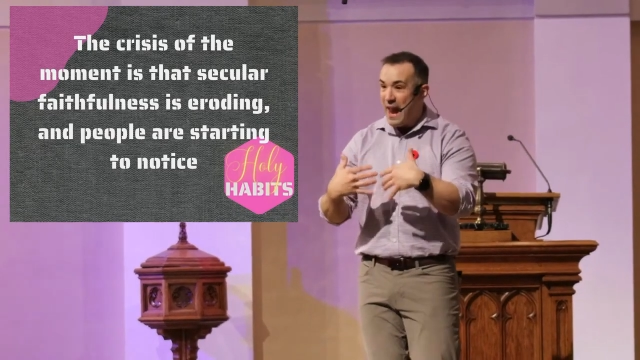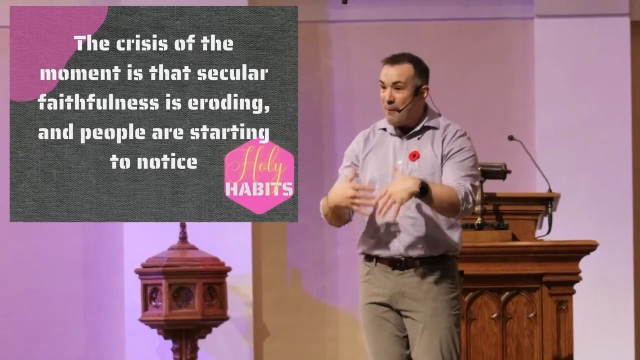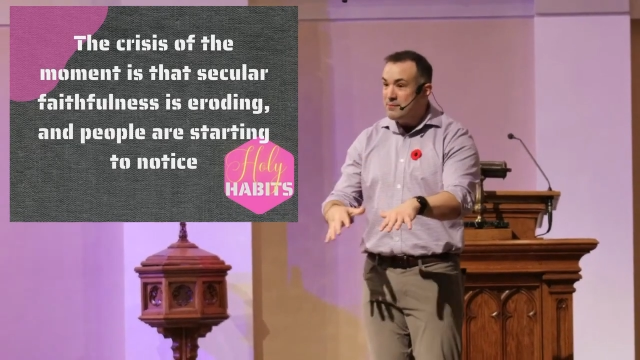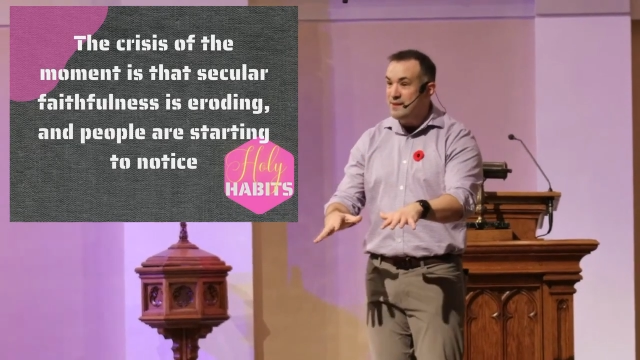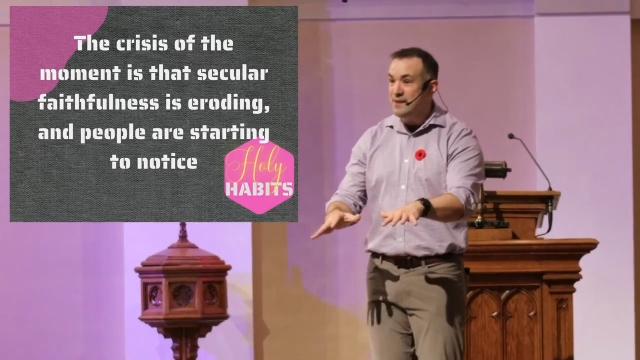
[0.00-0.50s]

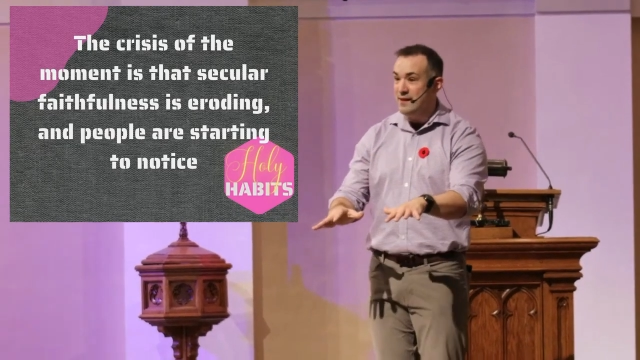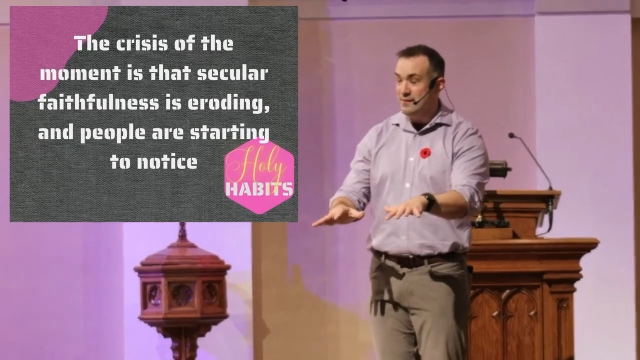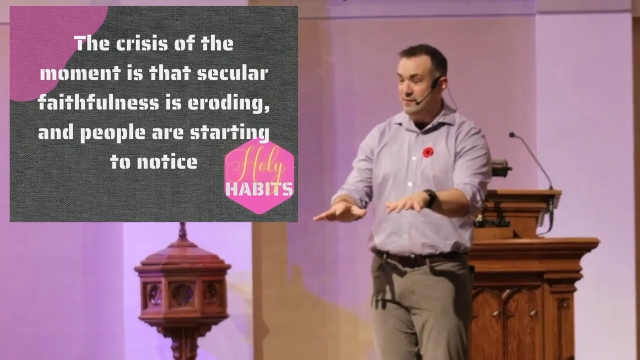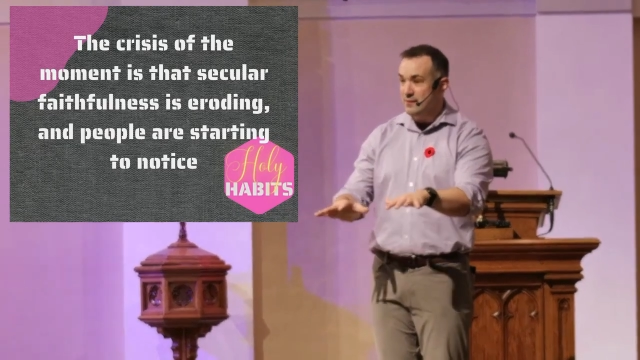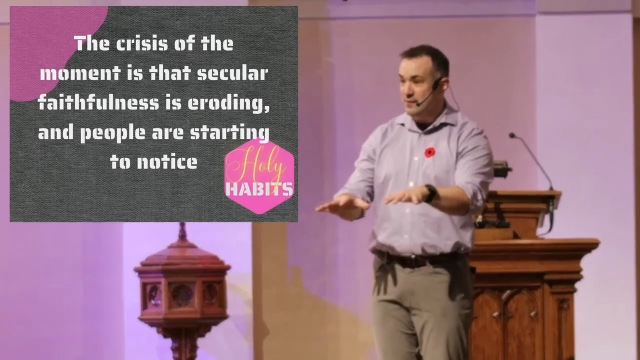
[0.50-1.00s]

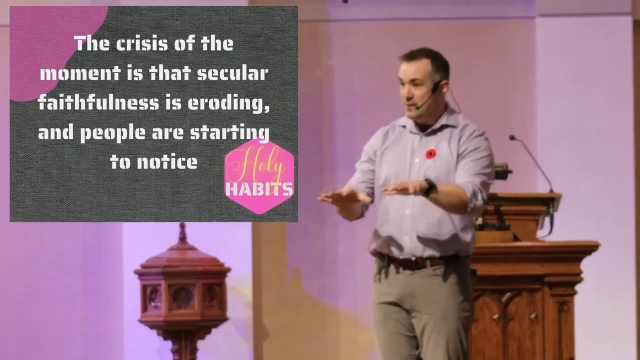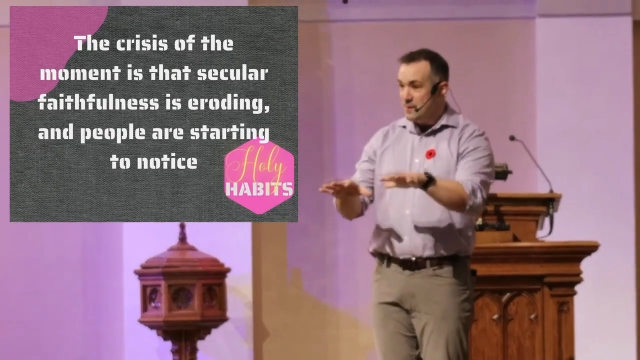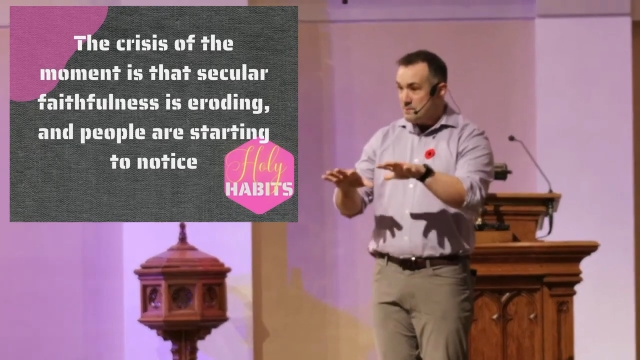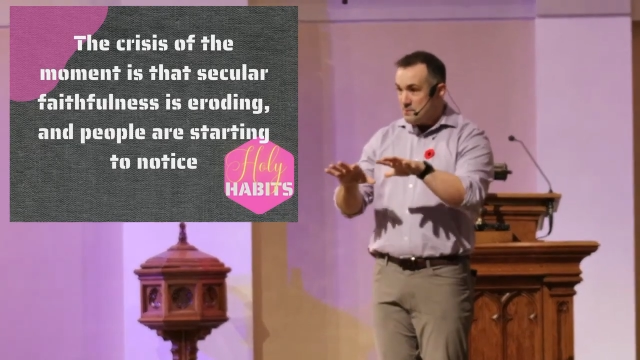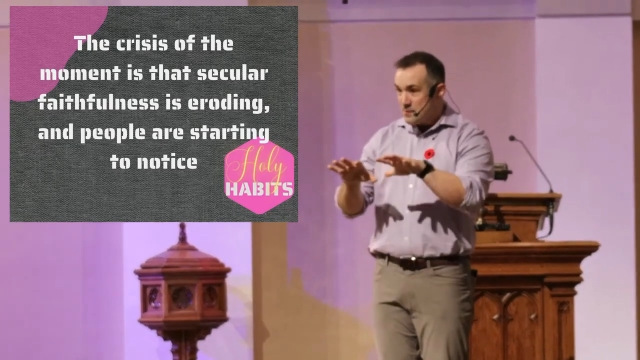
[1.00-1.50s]
emptiness
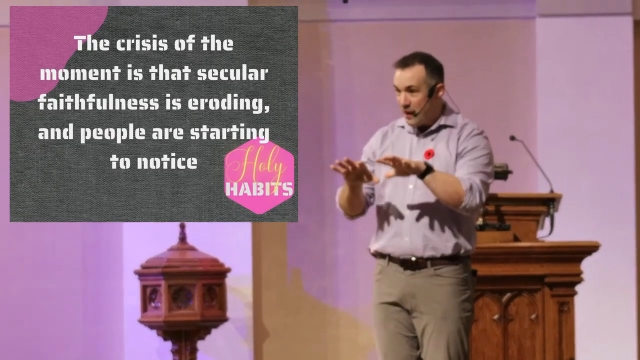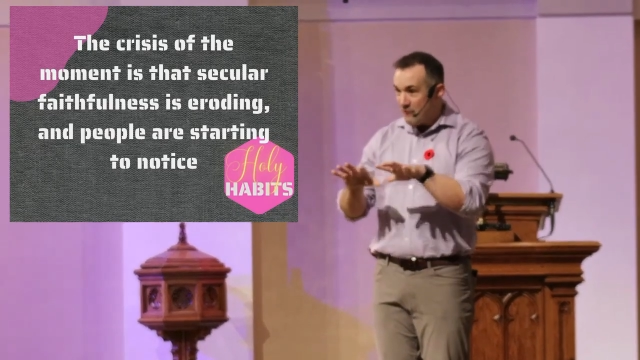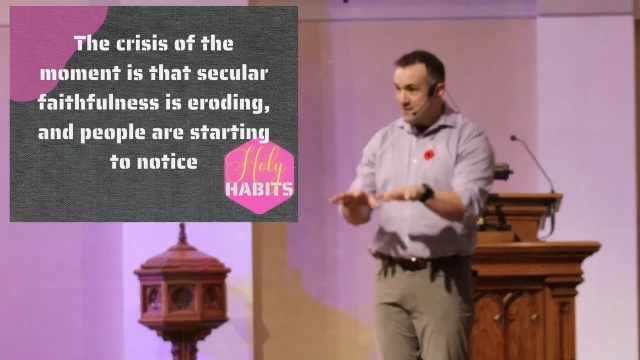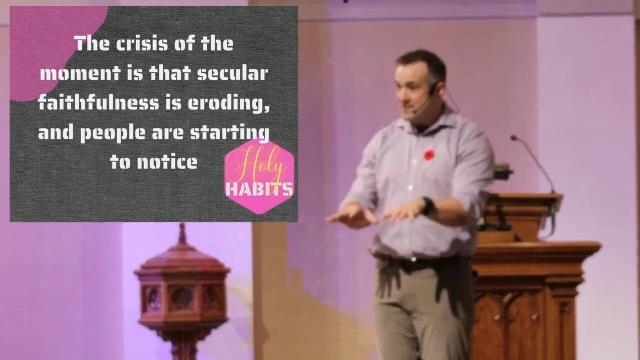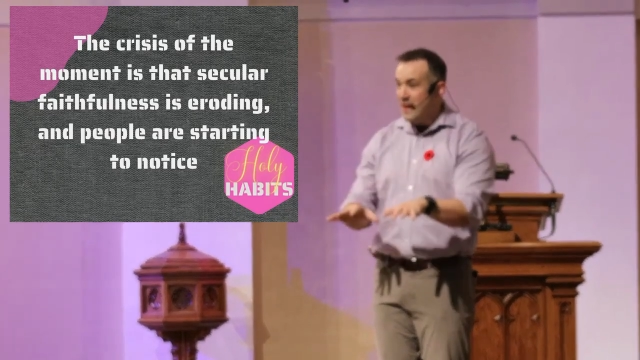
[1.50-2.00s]
of
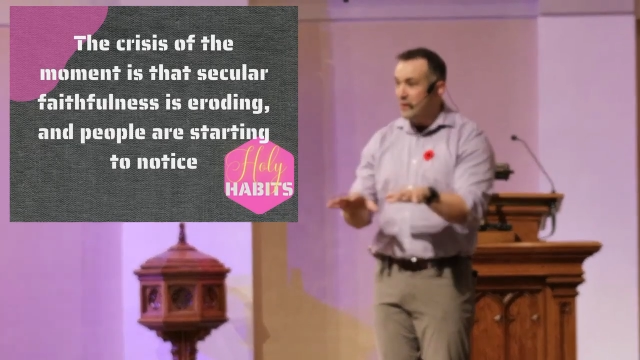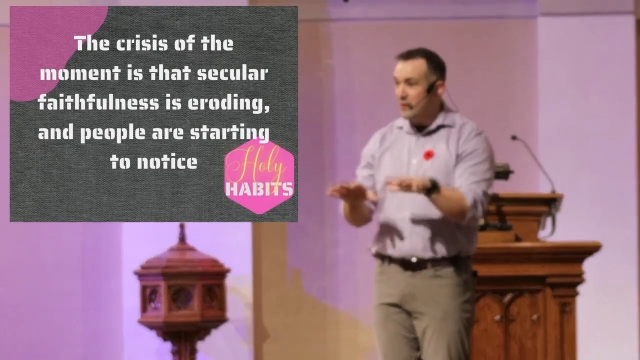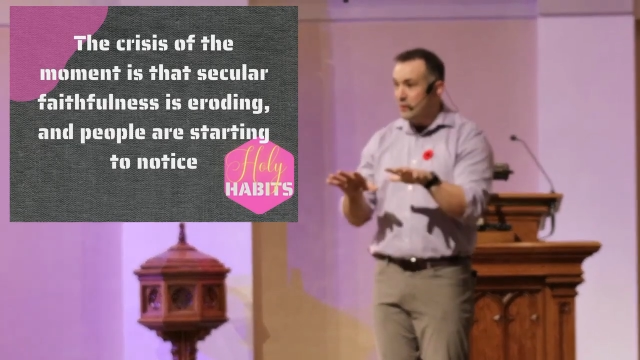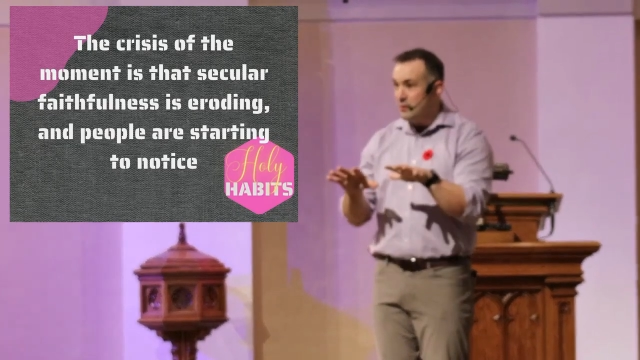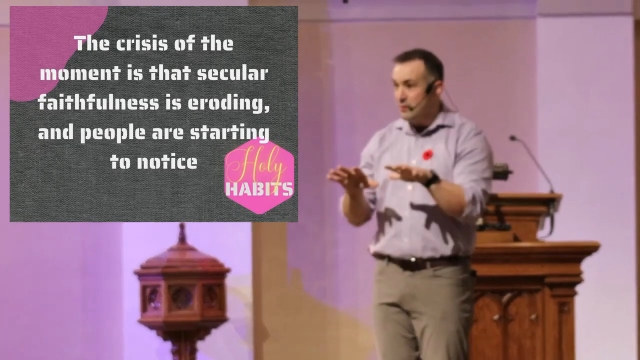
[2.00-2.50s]
a secular